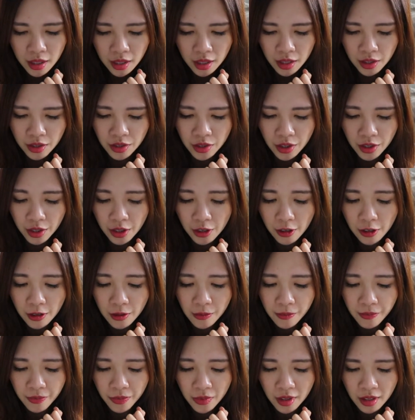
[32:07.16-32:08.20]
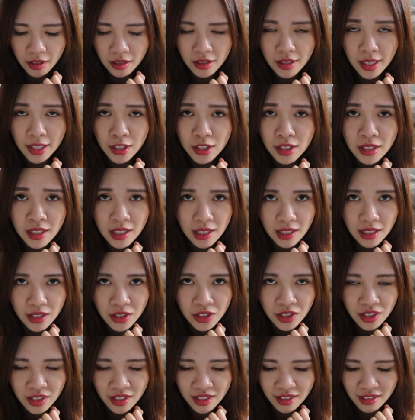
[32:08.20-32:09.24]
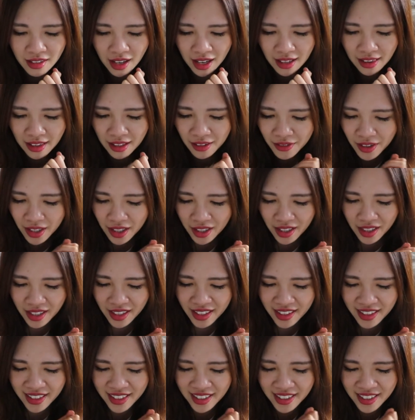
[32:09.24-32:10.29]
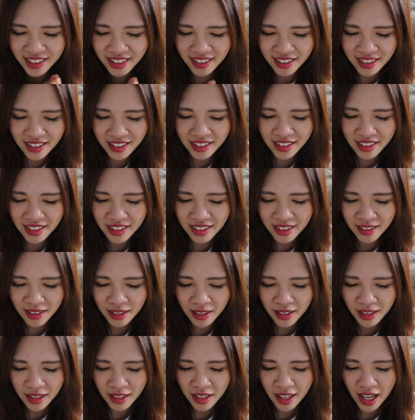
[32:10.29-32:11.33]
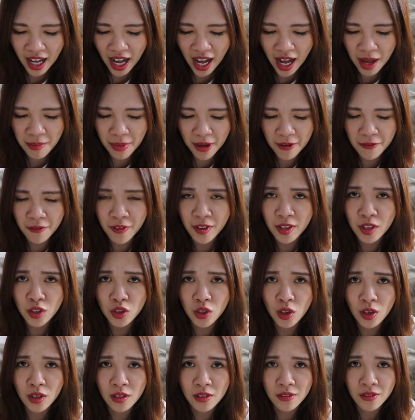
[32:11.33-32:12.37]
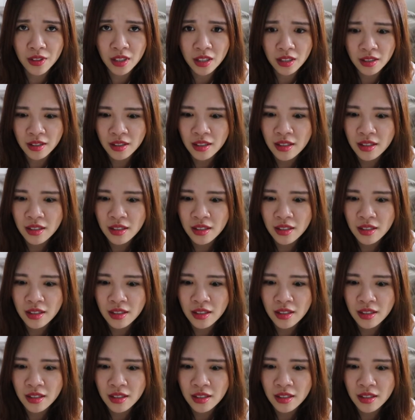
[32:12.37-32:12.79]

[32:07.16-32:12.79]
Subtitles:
So it's actually delicious. I love it. I might finish all of it